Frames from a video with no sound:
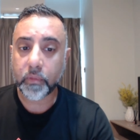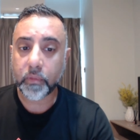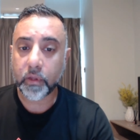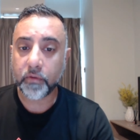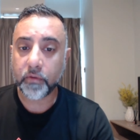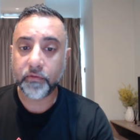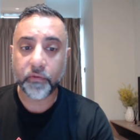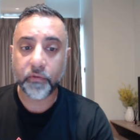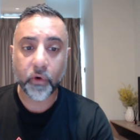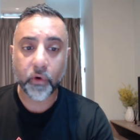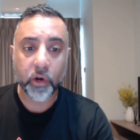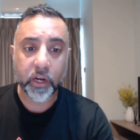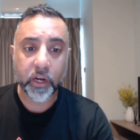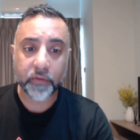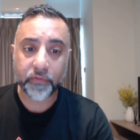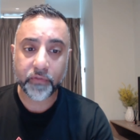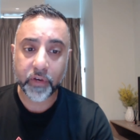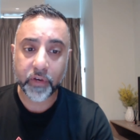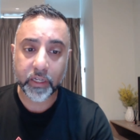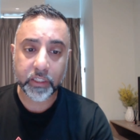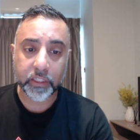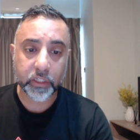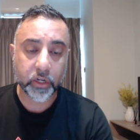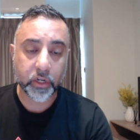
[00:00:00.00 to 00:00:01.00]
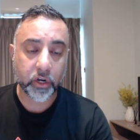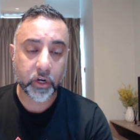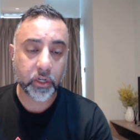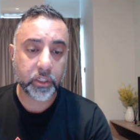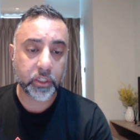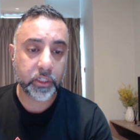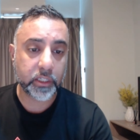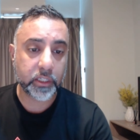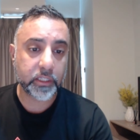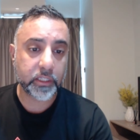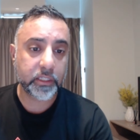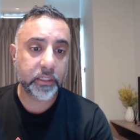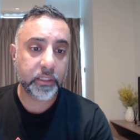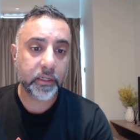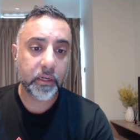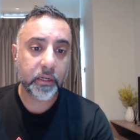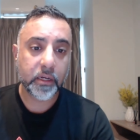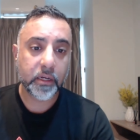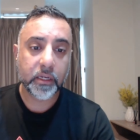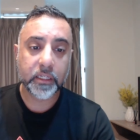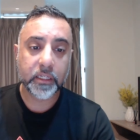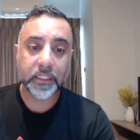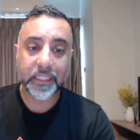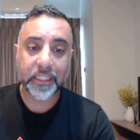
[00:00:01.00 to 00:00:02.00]
four different excursions,
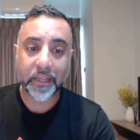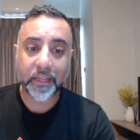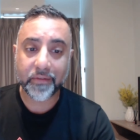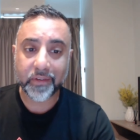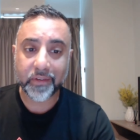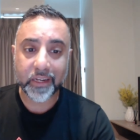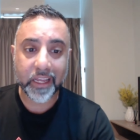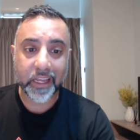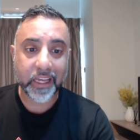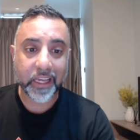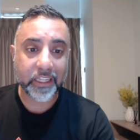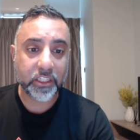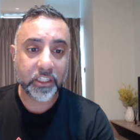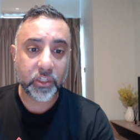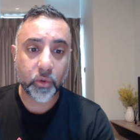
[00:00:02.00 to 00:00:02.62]
seven days,